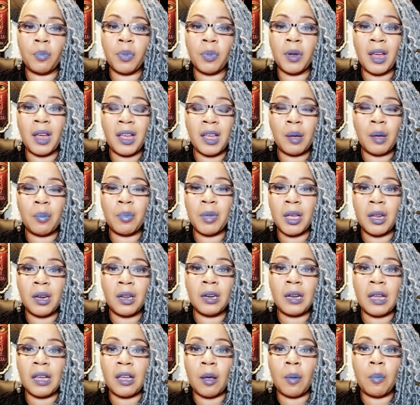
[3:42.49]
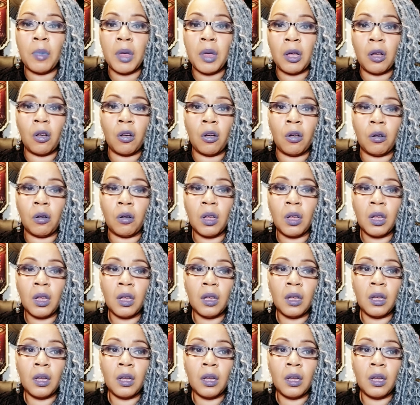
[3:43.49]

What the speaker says: But I am getting like a male